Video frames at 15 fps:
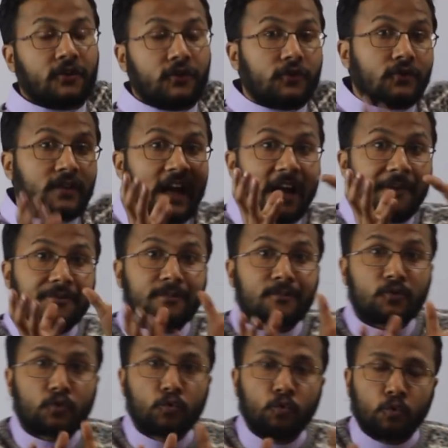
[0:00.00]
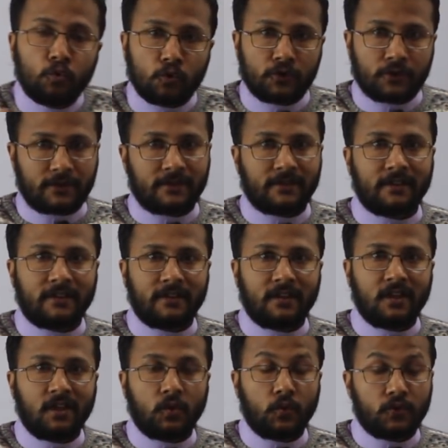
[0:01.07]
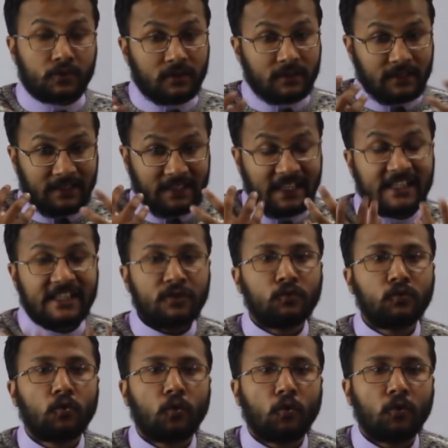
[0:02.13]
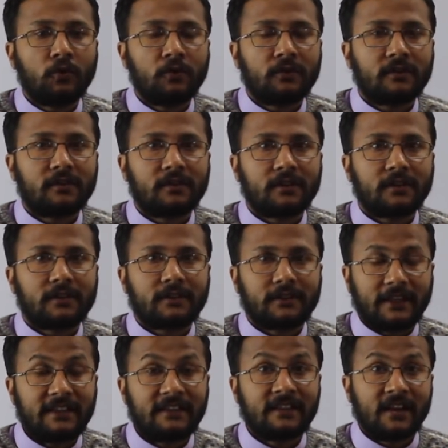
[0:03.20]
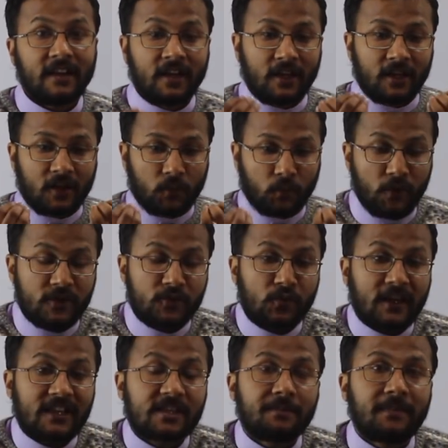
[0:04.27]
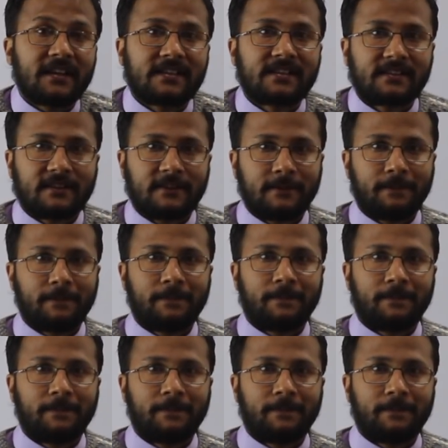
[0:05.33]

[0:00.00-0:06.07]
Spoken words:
So you should have some tools which will let you know, right, which one is best,